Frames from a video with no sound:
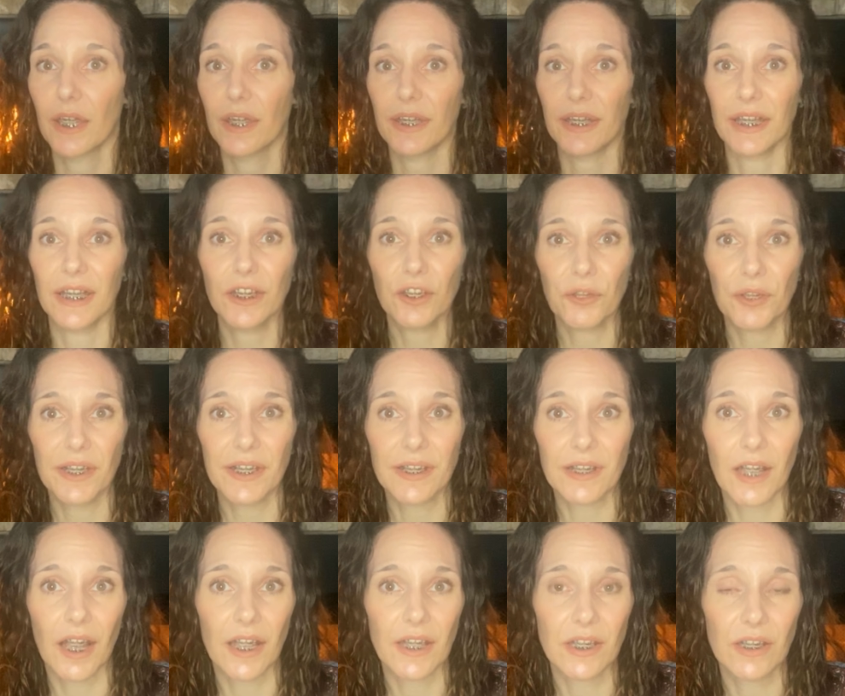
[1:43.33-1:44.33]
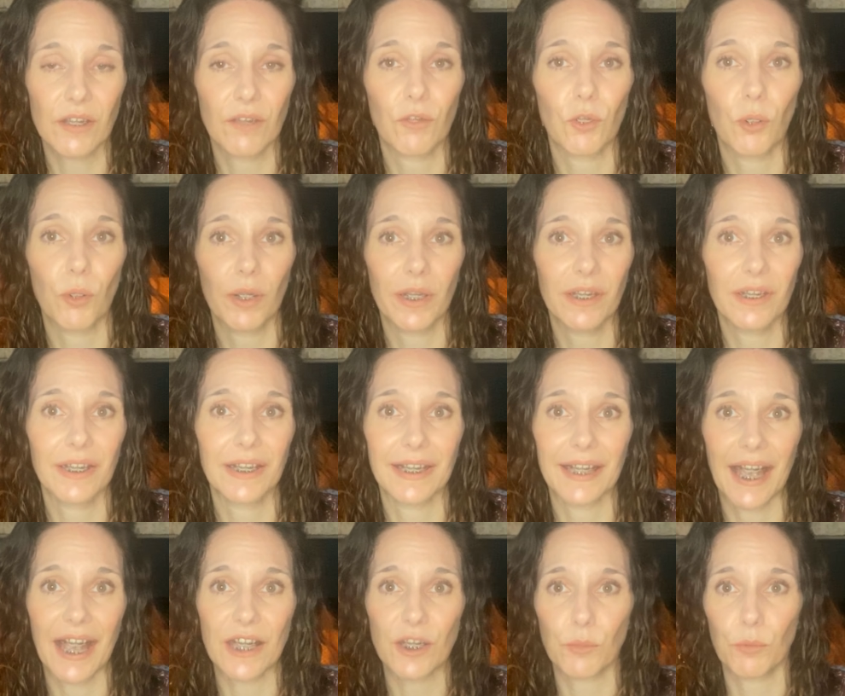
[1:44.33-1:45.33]
The increased cost of oil and
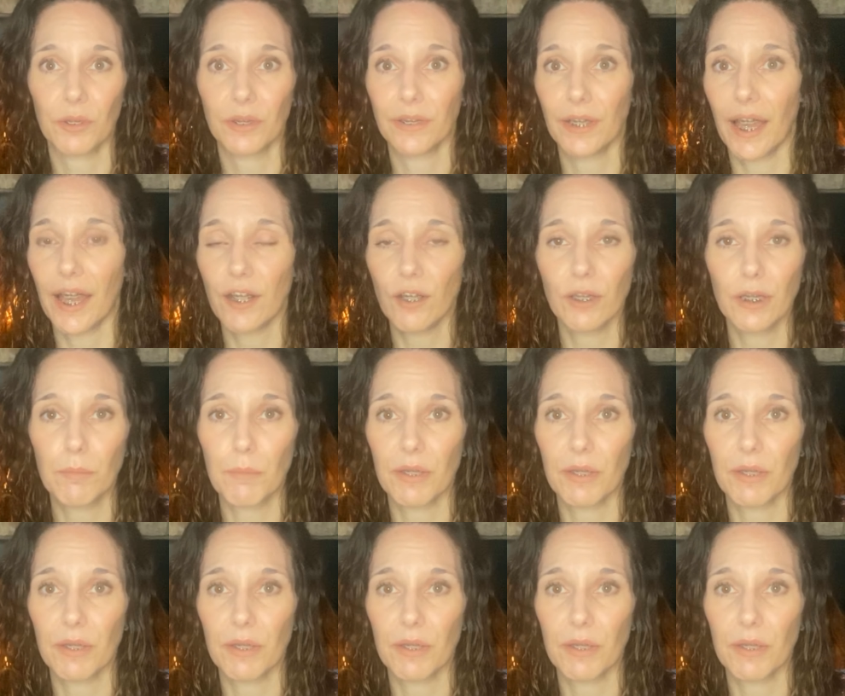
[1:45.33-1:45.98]
gas will not only